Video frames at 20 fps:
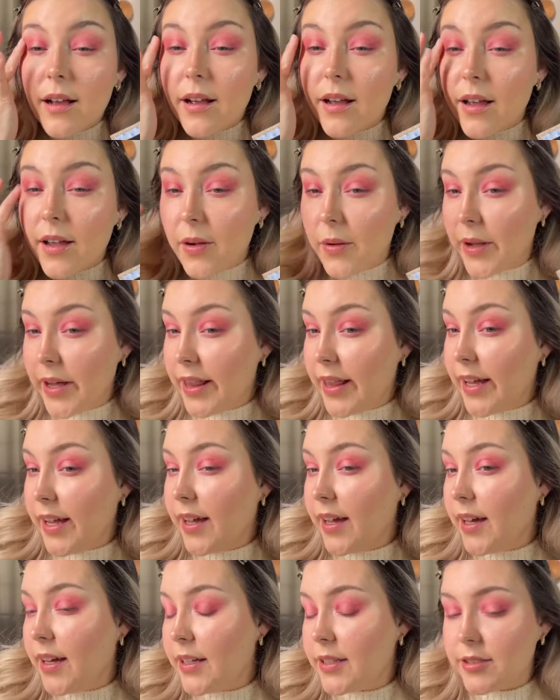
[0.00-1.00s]
I quite like
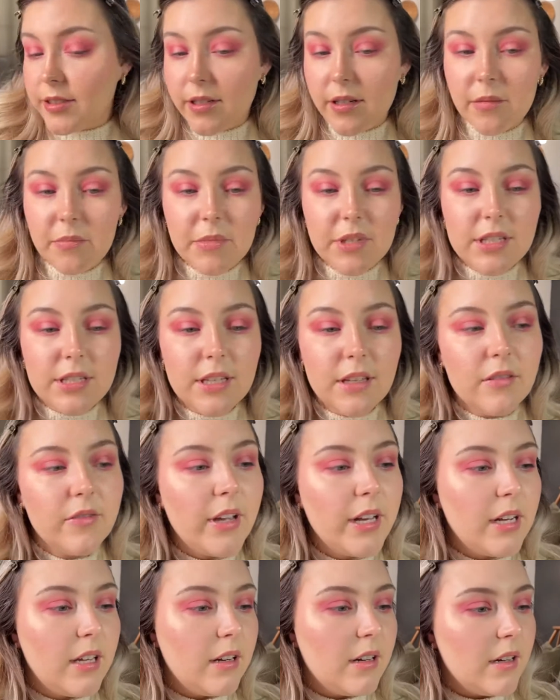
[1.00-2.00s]
it. Let me see if
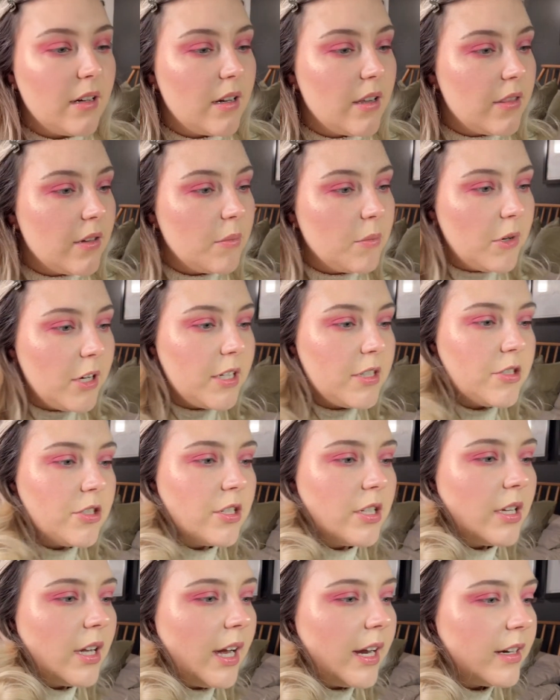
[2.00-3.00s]
I need another brush to
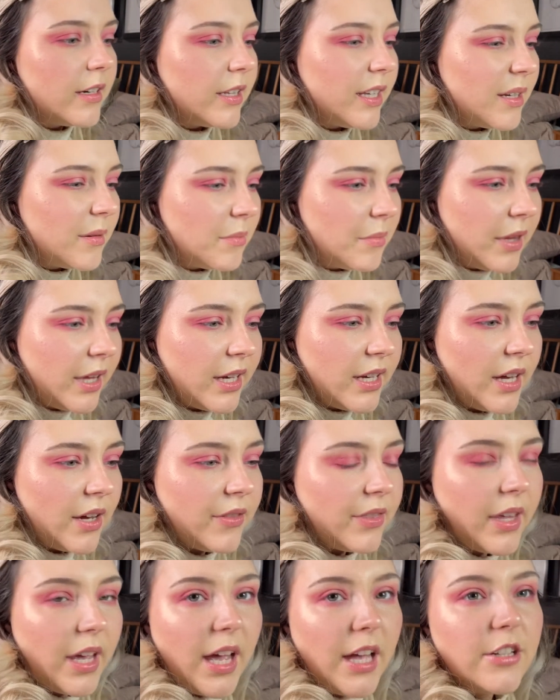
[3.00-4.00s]
kind of like blend out
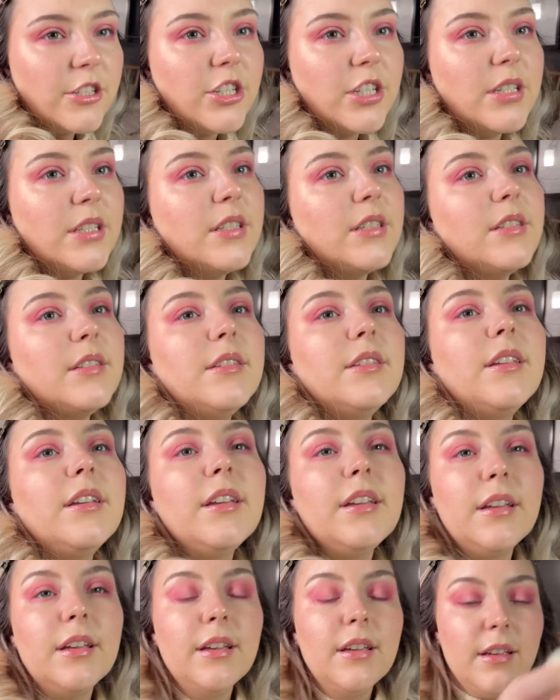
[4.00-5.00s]
the edges.
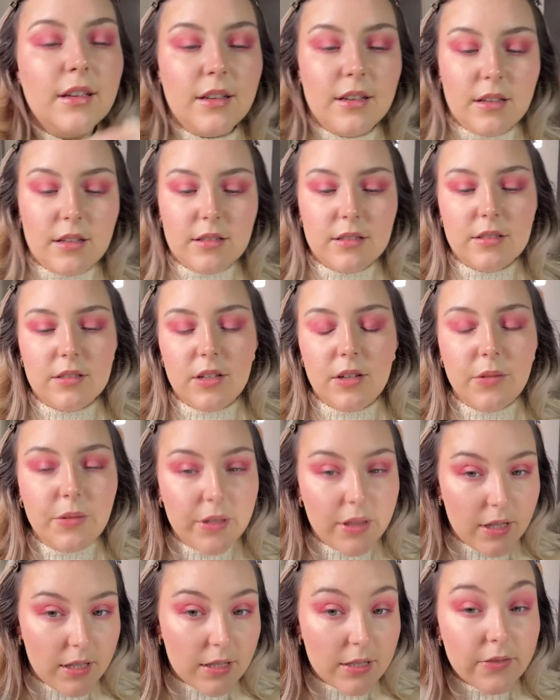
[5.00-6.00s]
Go with
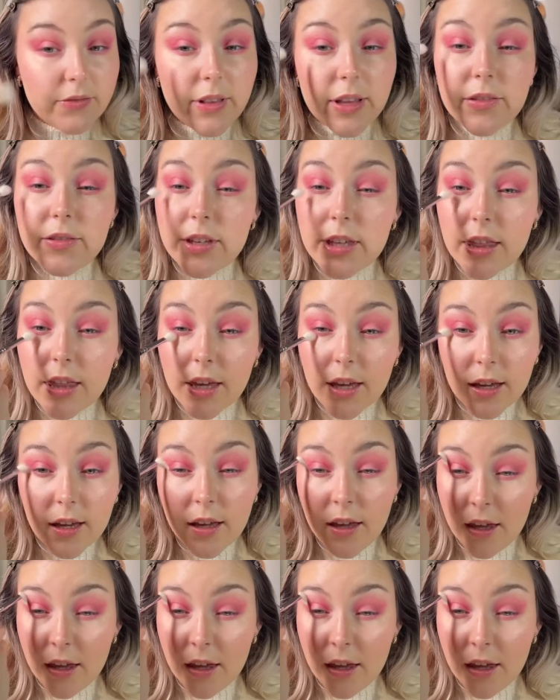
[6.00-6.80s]
this fluffy thing.